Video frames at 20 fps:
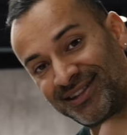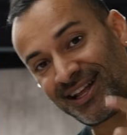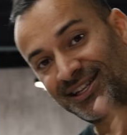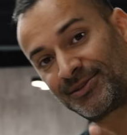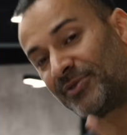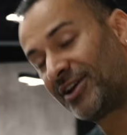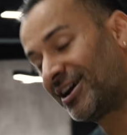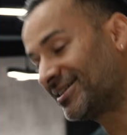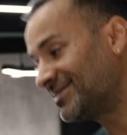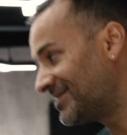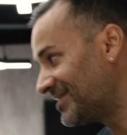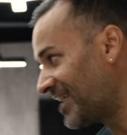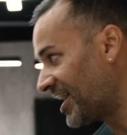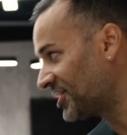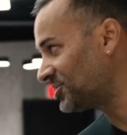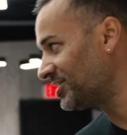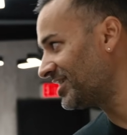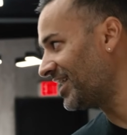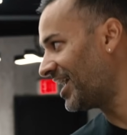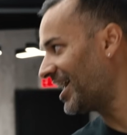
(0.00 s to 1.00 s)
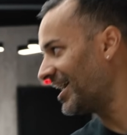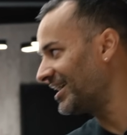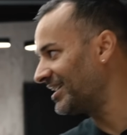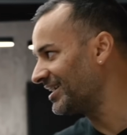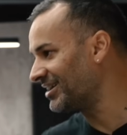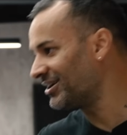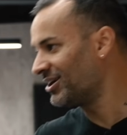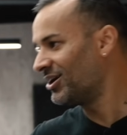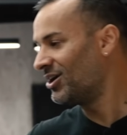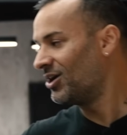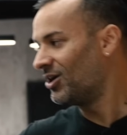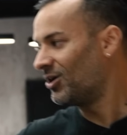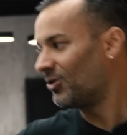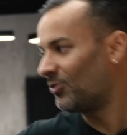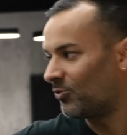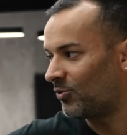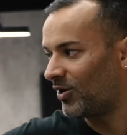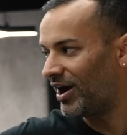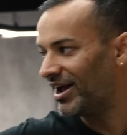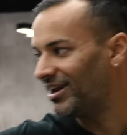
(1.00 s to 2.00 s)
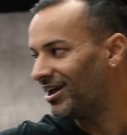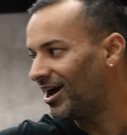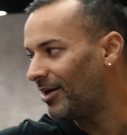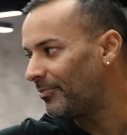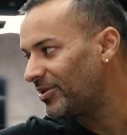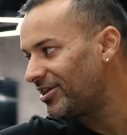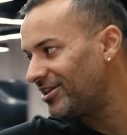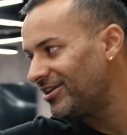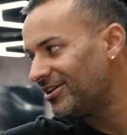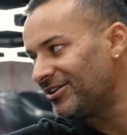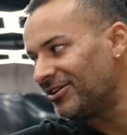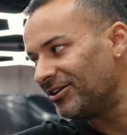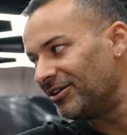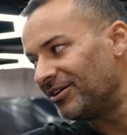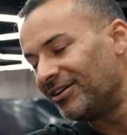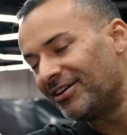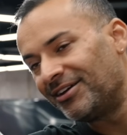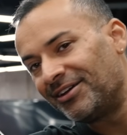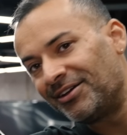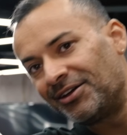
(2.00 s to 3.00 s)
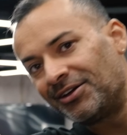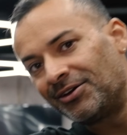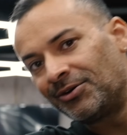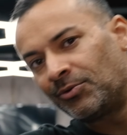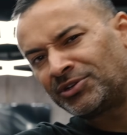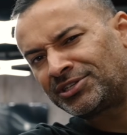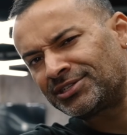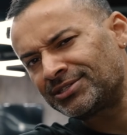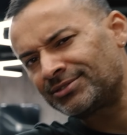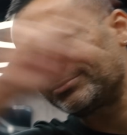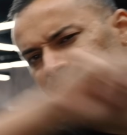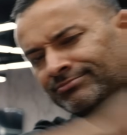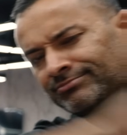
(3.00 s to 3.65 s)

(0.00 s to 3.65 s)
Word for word: and that's because it's actually hiding right up here, which is